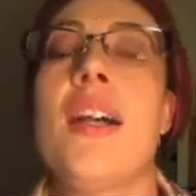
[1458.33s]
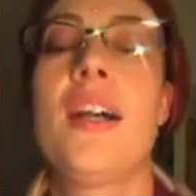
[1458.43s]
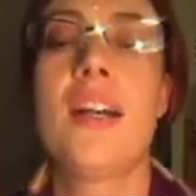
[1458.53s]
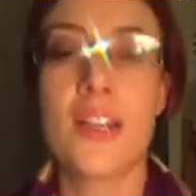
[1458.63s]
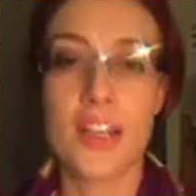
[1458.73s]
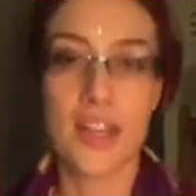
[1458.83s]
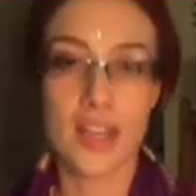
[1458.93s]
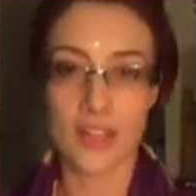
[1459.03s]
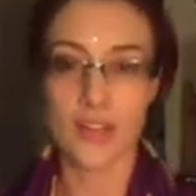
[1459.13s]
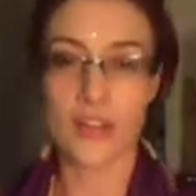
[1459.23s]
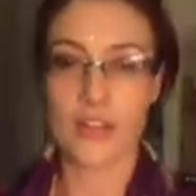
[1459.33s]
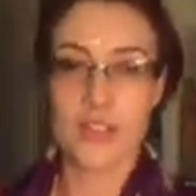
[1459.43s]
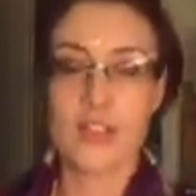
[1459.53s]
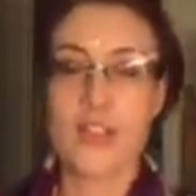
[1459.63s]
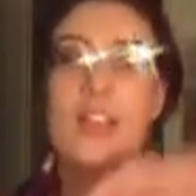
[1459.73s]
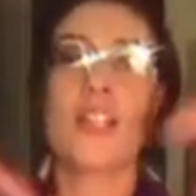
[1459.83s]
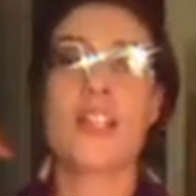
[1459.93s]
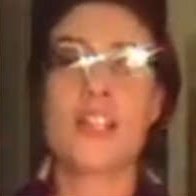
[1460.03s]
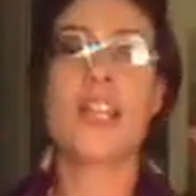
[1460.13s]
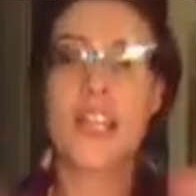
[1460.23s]
Okay, good. And
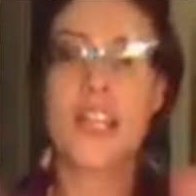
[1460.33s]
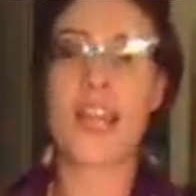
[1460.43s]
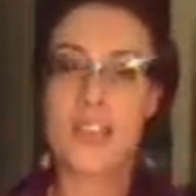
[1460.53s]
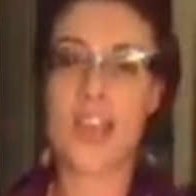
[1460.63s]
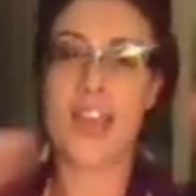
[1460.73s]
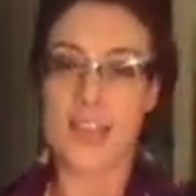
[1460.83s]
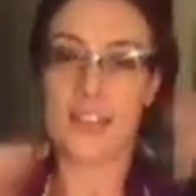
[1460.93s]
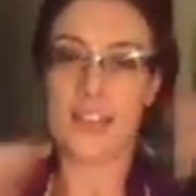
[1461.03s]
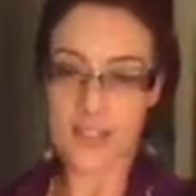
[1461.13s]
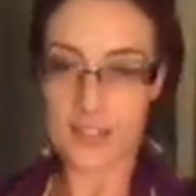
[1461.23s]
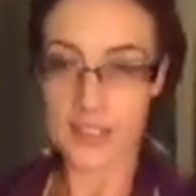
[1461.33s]
shaking out the hands.